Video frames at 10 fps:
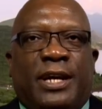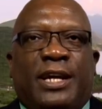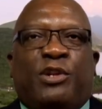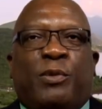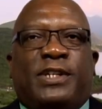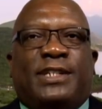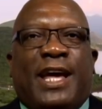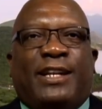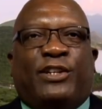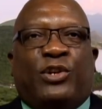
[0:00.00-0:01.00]
It was
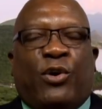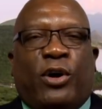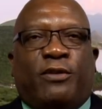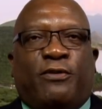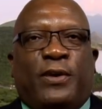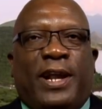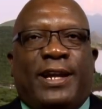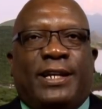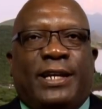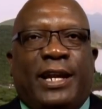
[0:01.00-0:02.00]
that thoughtful
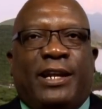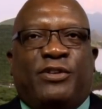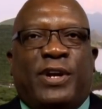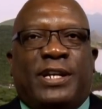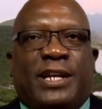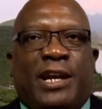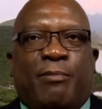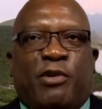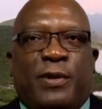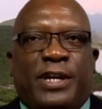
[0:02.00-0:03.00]
and diligent
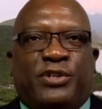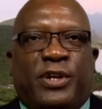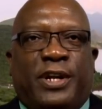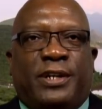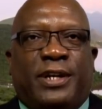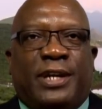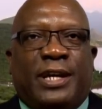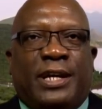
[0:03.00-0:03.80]
deliberation